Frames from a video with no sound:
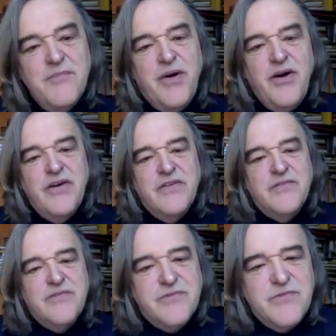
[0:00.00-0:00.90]

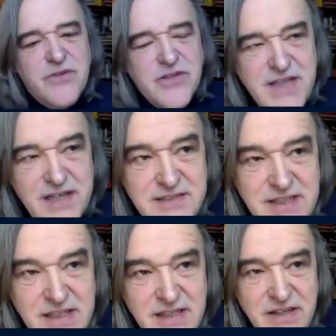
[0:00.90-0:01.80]
Because I
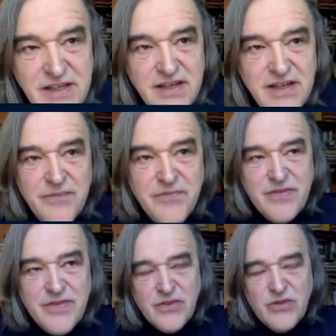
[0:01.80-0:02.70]
think
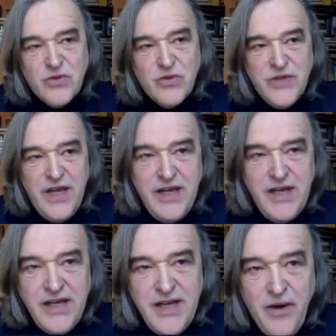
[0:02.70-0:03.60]
in
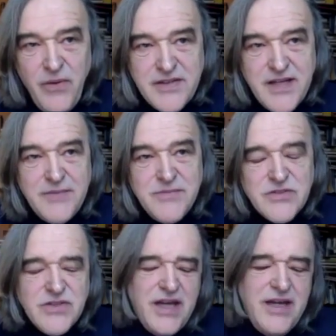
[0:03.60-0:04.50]
today, in our times
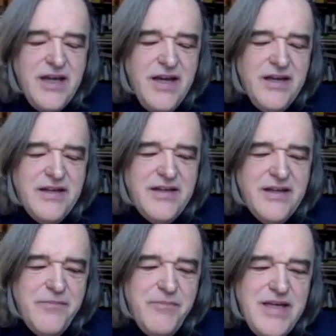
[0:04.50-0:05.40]
today,
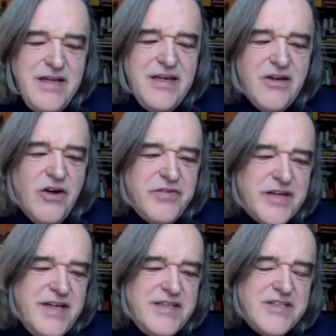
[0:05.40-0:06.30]
the meaning of a
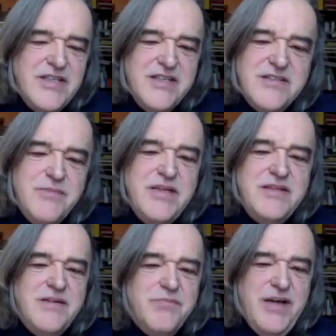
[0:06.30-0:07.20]
kitchen is a
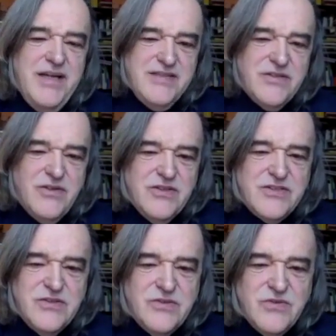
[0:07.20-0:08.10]
meeting place
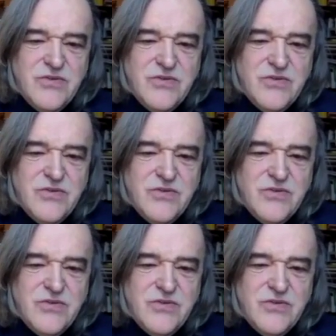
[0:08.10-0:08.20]
also.